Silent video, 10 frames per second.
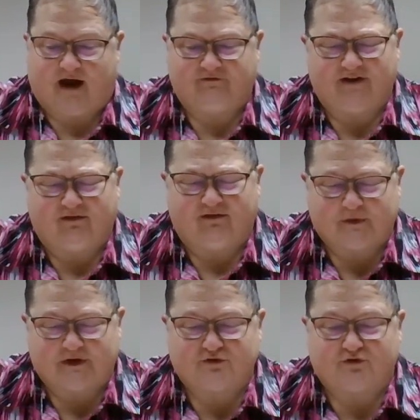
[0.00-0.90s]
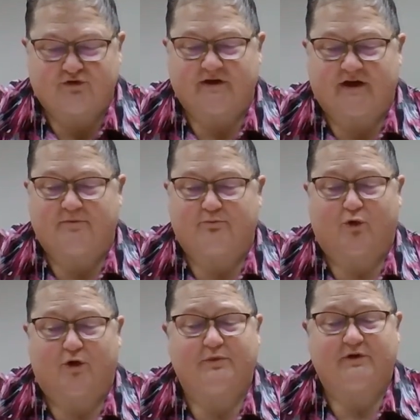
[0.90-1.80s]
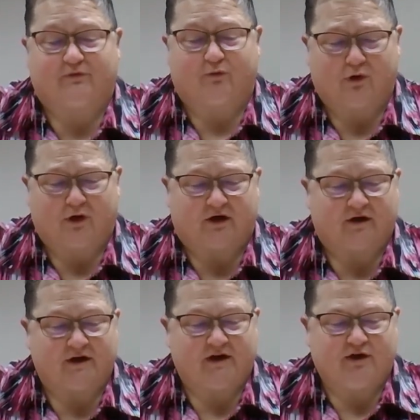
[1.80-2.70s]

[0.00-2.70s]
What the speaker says: "I've never been drunk on board before.